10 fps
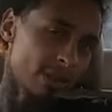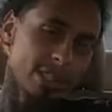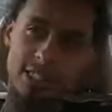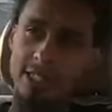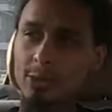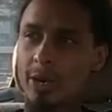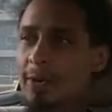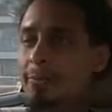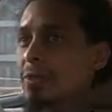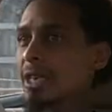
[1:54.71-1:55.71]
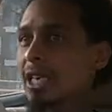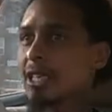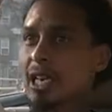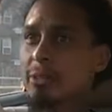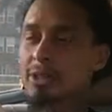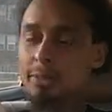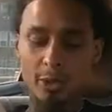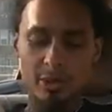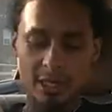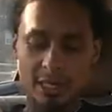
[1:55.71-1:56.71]
dressing this way. It's like with the
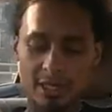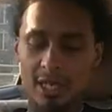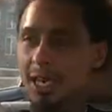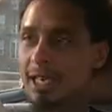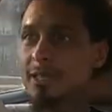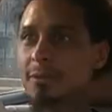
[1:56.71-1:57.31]
music, it's like